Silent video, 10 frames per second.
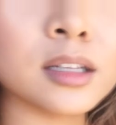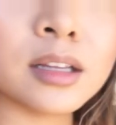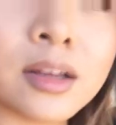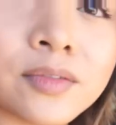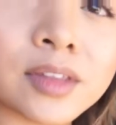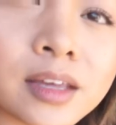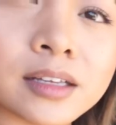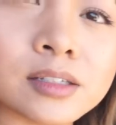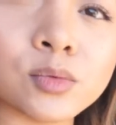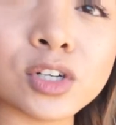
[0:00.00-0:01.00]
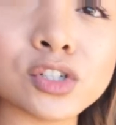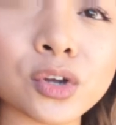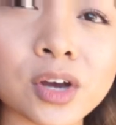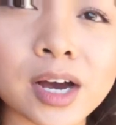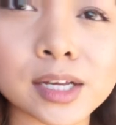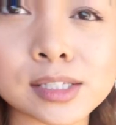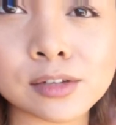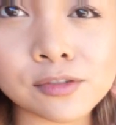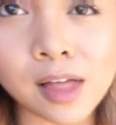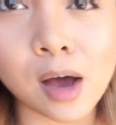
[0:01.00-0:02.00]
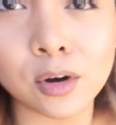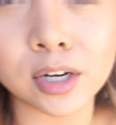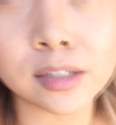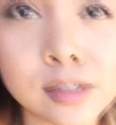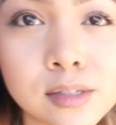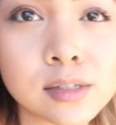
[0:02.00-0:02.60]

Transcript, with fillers: Love this. I want to show you guys the flowers.